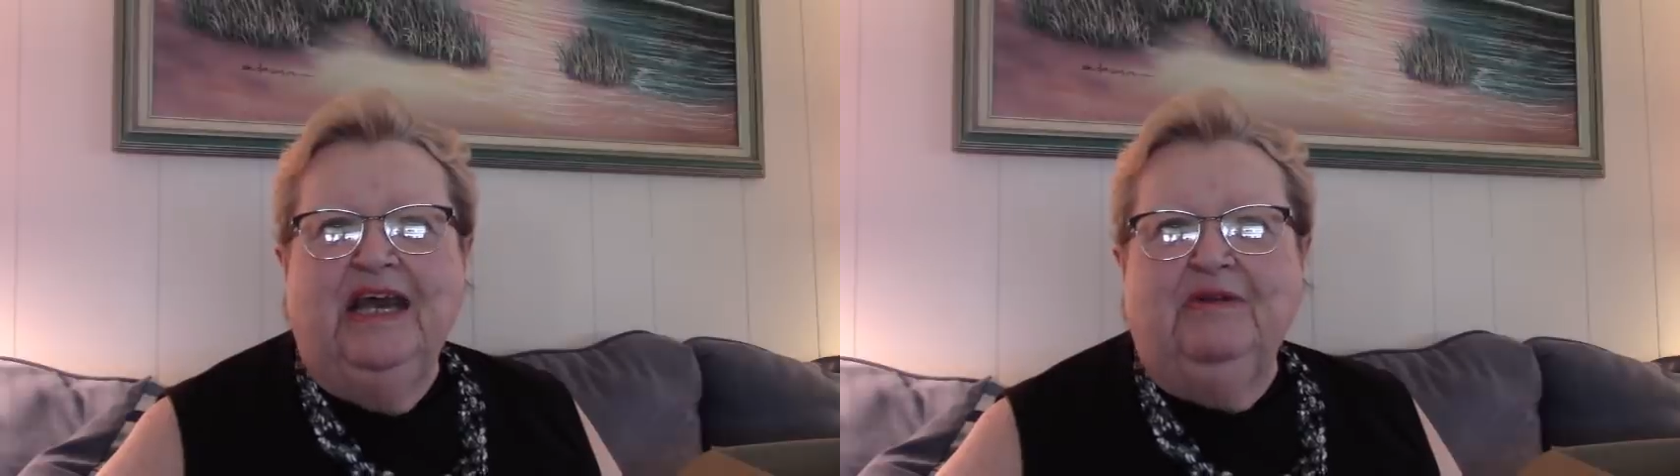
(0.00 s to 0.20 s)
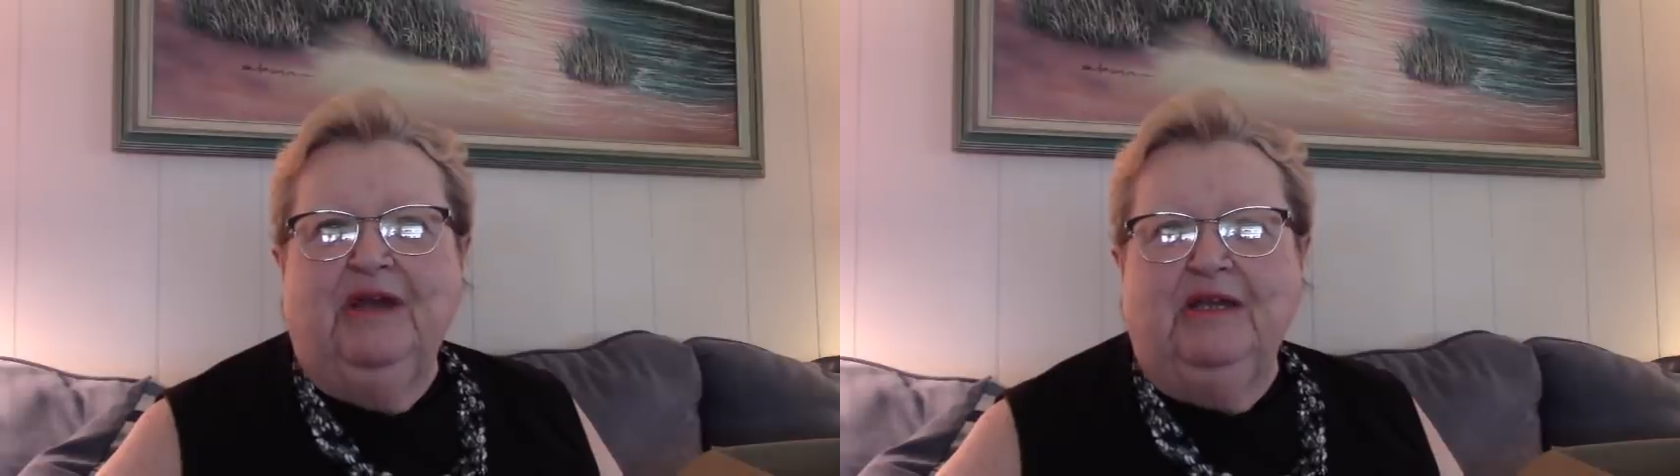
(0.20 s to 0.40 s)

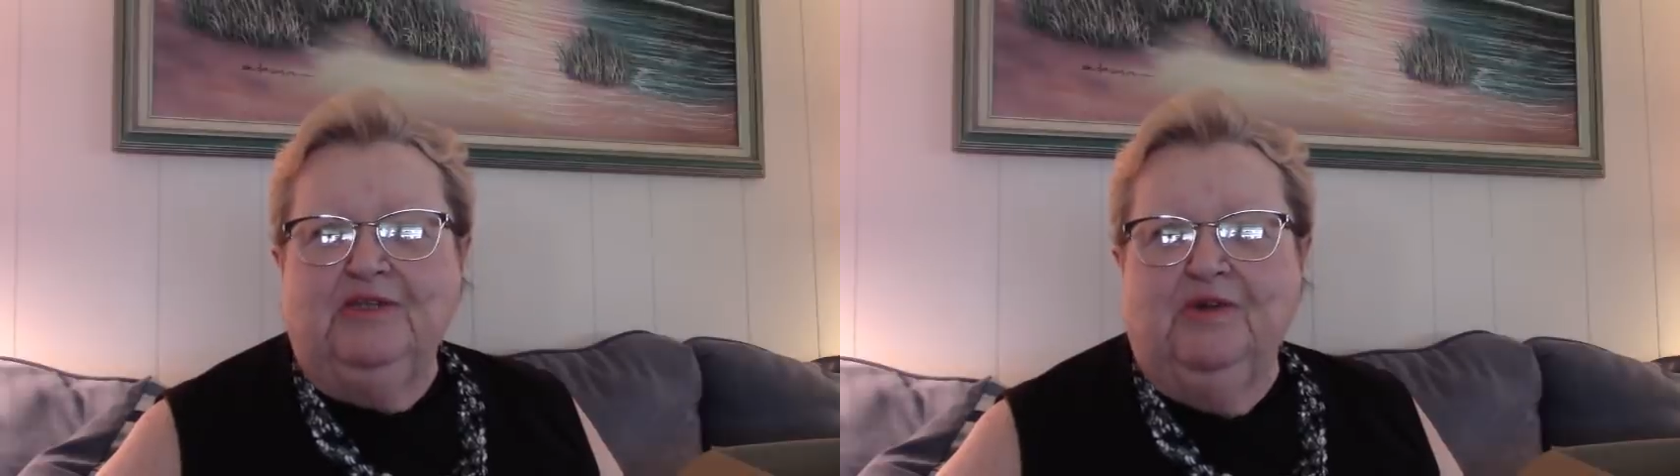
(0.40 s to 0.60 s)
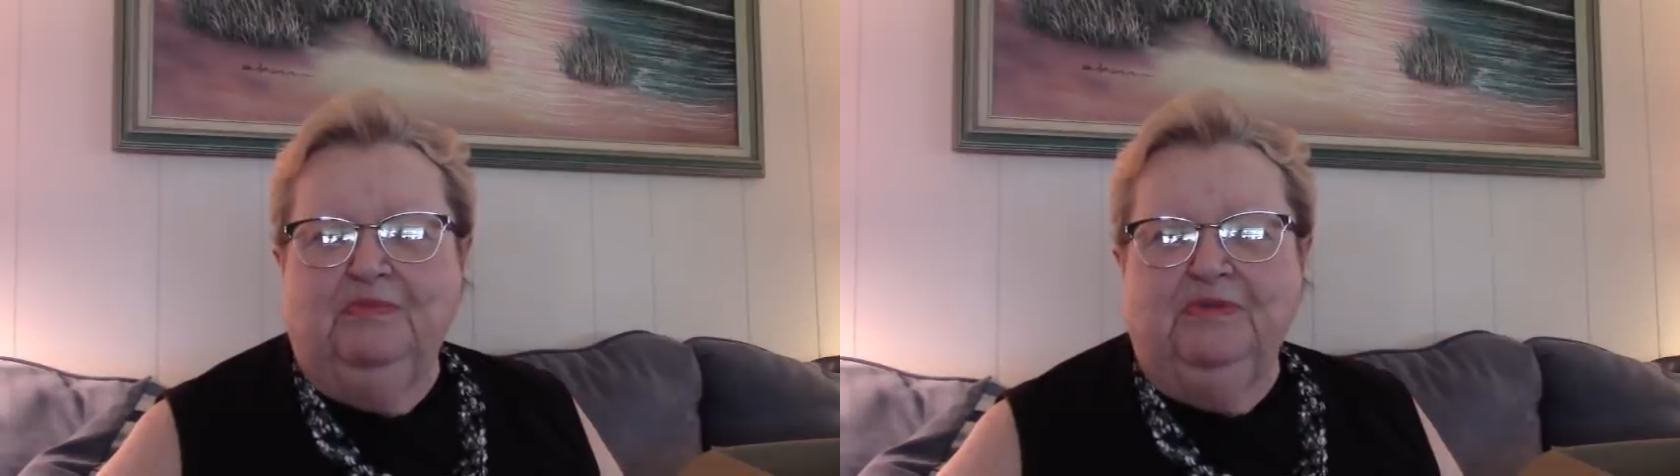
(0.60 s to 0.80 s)
I
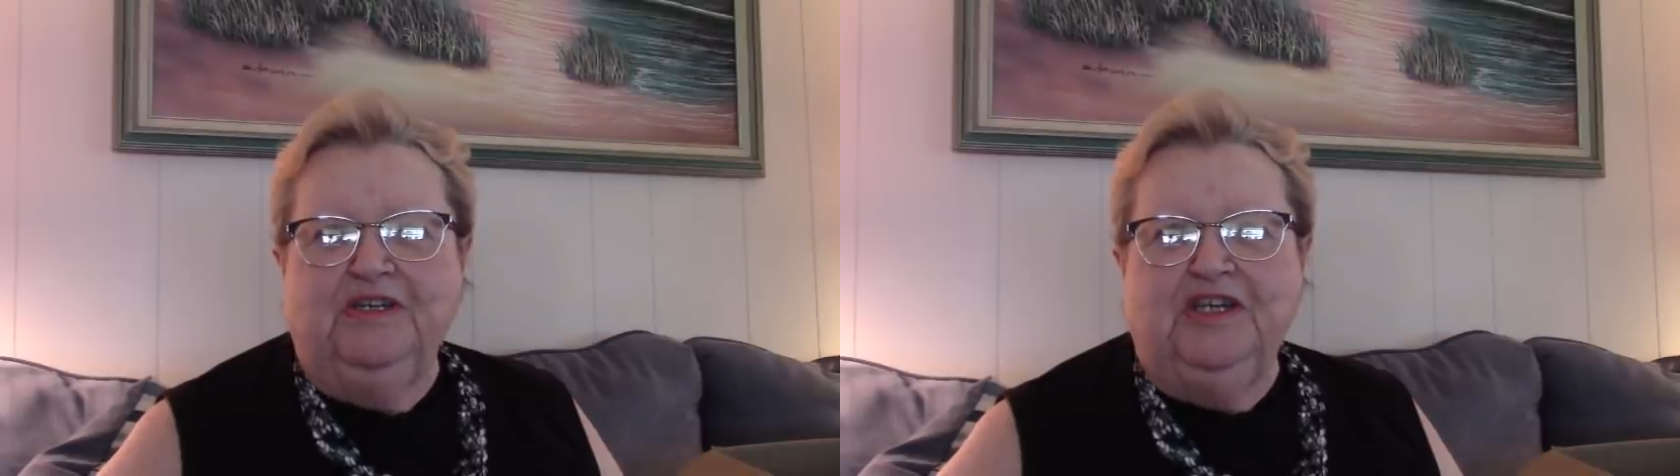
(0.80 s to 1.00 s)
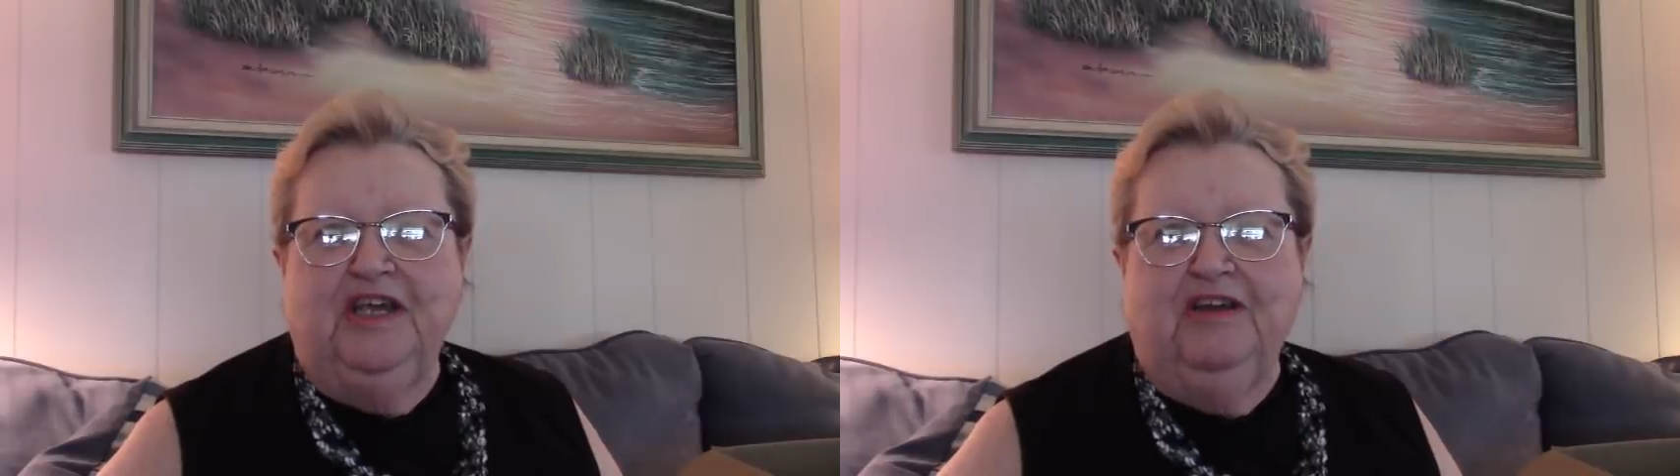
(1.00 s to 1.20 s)
so
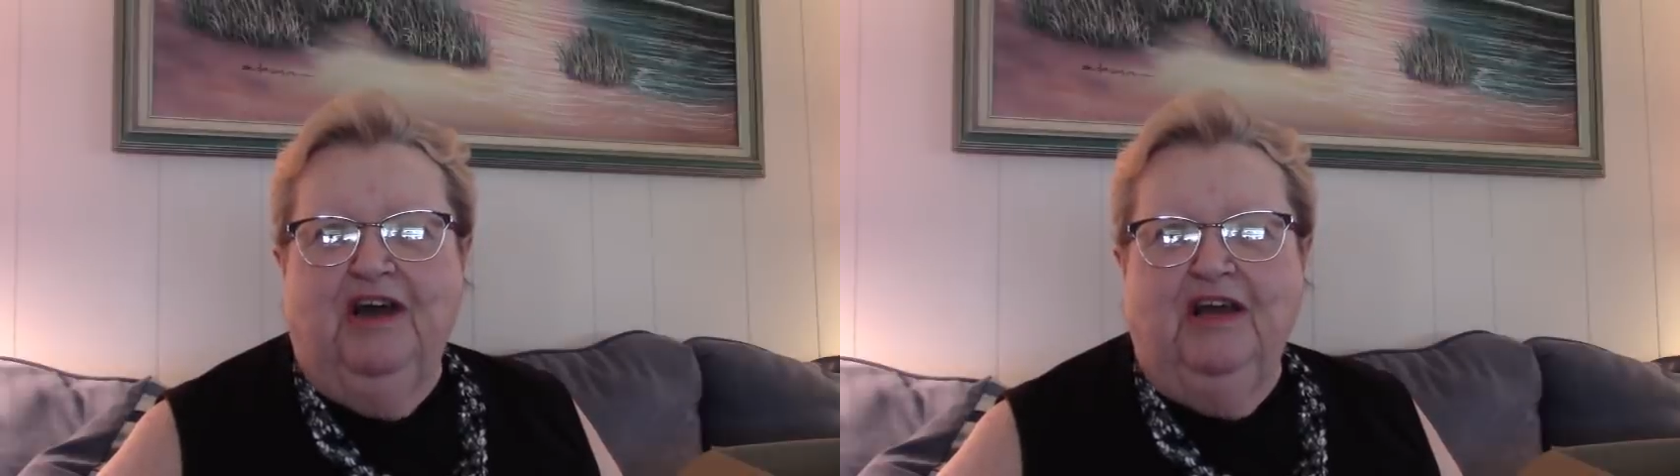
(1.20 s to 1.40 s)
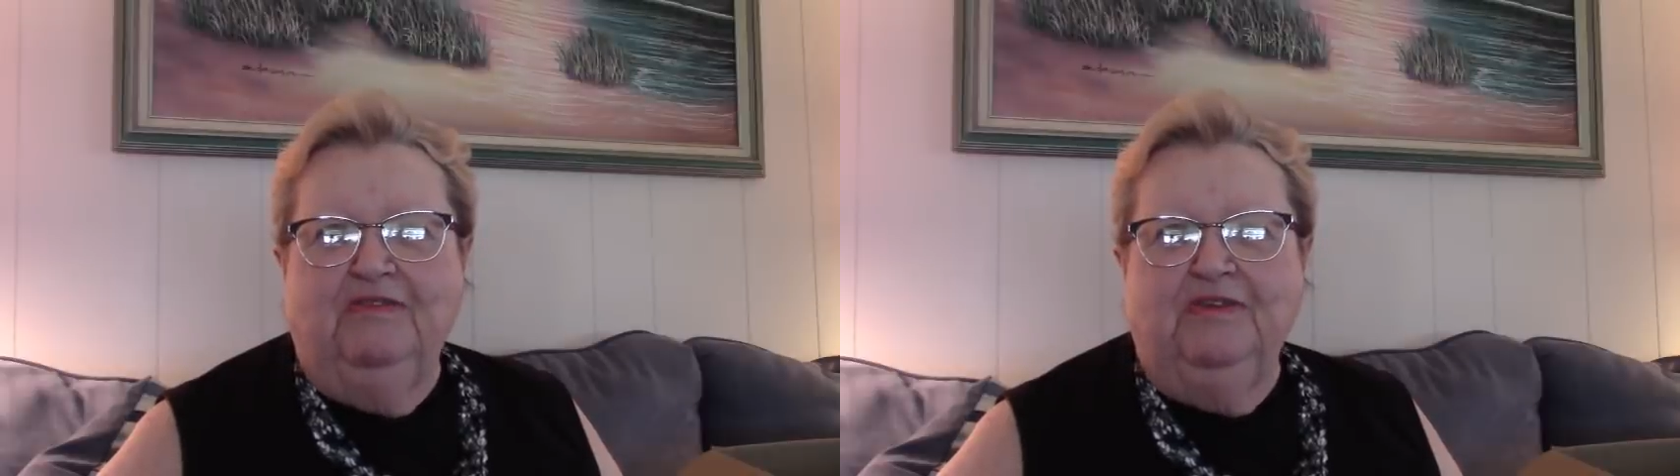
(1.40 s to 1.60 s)
appreciate
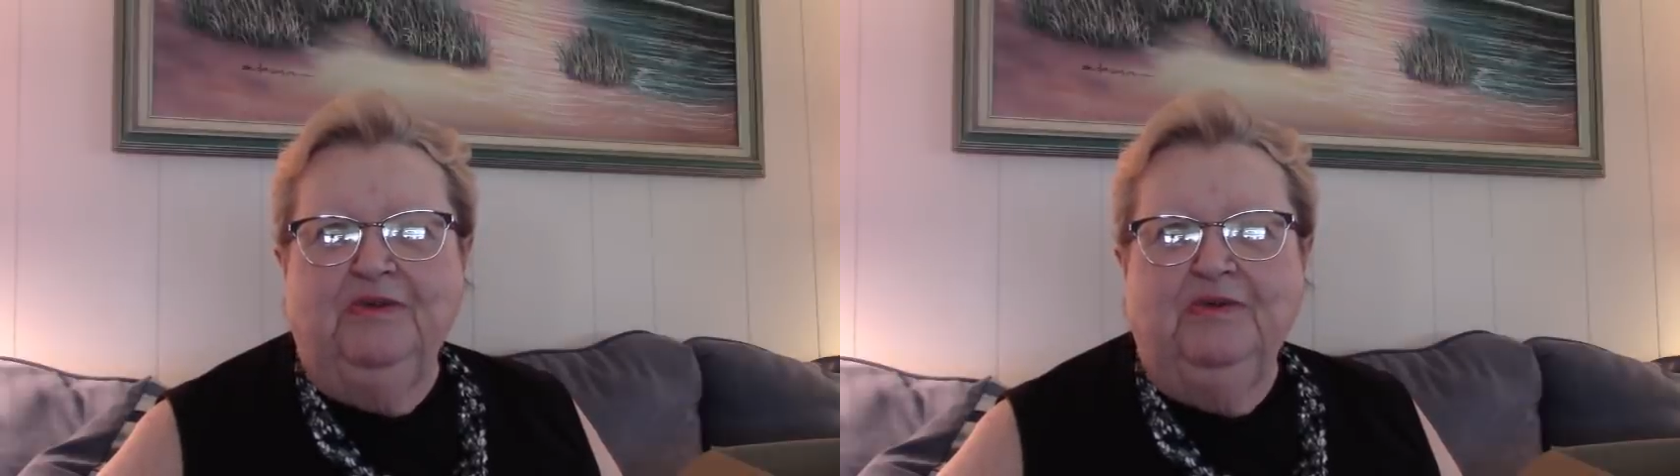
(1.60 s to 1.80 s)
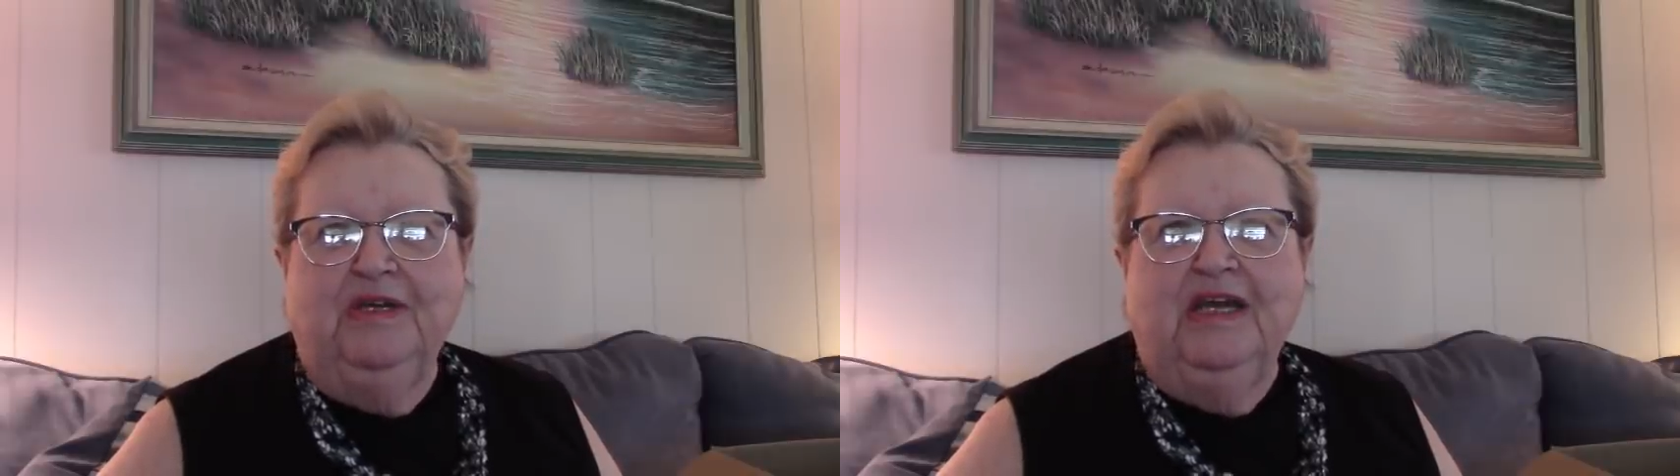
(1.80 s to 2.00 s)
all of you.